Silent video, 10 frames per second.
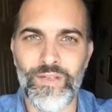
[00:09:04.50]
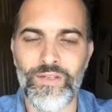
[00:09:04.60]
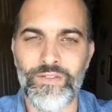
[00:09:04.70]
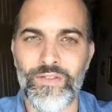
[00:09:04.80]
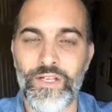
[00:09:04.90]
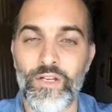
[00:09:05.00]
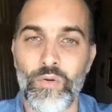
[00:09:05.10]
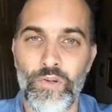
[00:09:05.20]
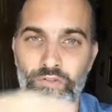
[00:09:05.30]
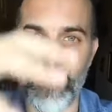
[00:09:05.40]
So the ego
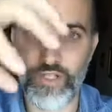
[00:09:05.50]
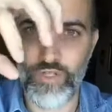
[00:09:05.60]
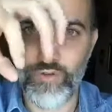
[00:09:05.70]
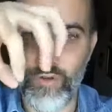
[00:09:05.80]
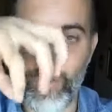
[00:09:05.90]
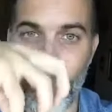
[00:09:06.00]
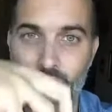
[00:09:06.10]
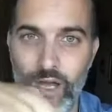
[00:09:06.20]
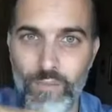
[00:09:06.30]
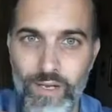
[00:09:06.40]
wants to control
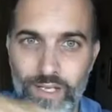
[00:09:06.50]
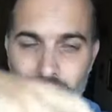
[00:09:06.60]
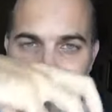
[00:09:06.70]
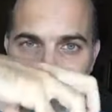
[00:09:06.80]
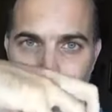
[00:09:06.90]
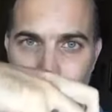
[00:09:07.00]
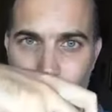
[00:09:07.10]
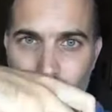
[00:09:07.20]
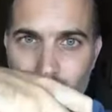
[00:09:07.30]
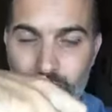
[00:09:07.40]
thought, and when it can control
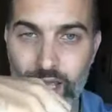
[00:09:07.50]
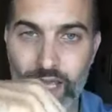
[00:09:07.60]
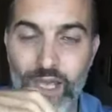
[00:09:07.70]
thought,